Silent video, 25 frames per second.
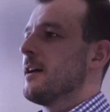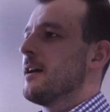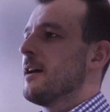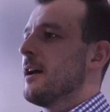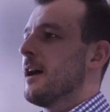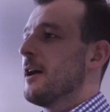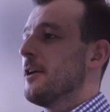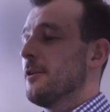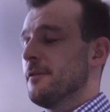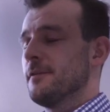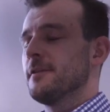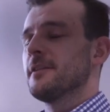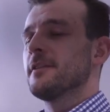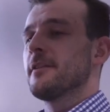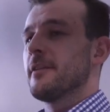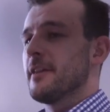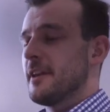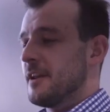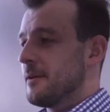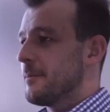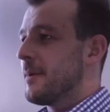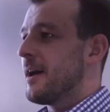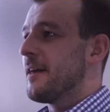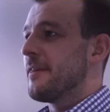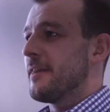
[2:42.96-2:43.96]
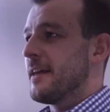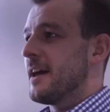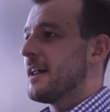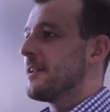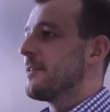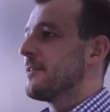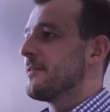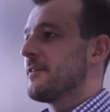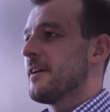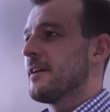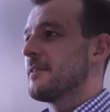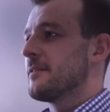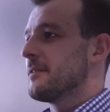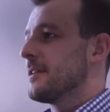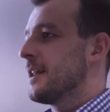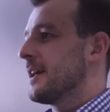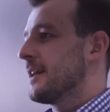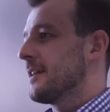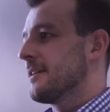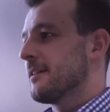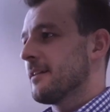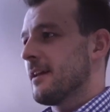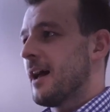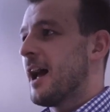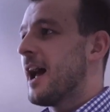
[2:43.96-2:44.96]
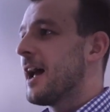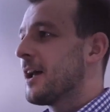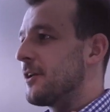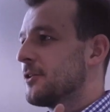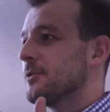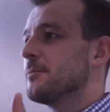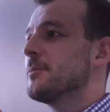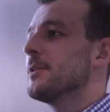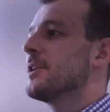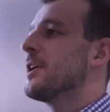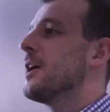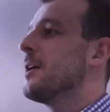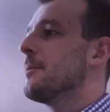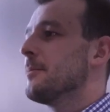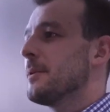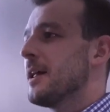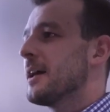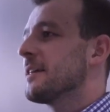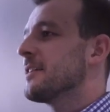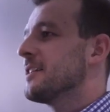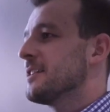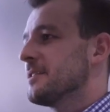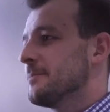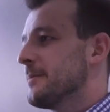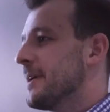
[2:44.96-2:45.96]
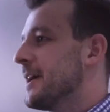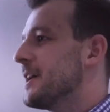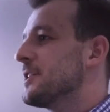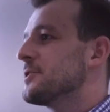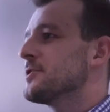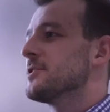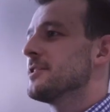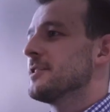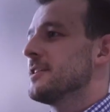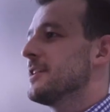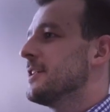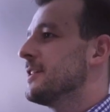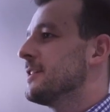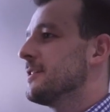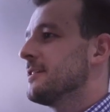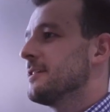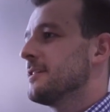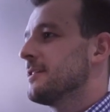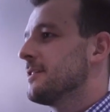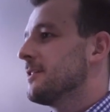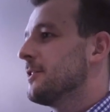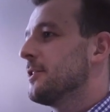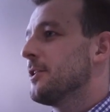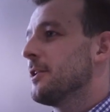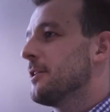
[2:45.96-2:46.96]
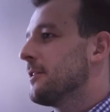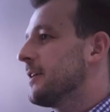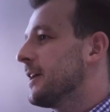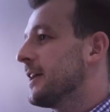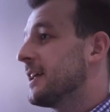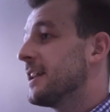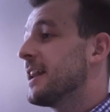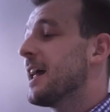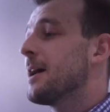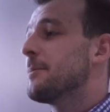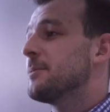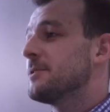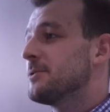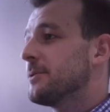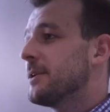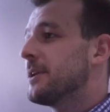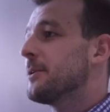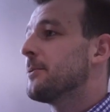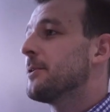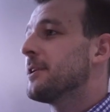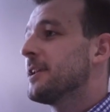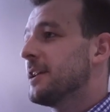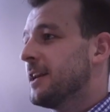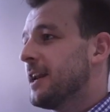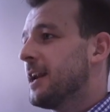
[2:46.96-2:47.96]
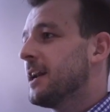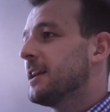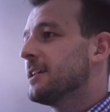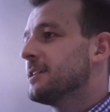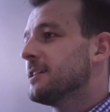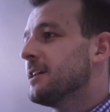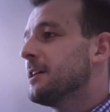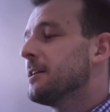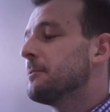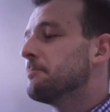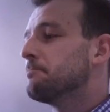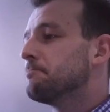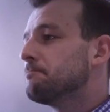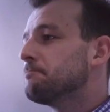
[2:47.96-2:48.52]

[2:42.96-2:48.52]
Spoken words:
I often think about that. If I could become like this patient, and it can happen to anyone at any time.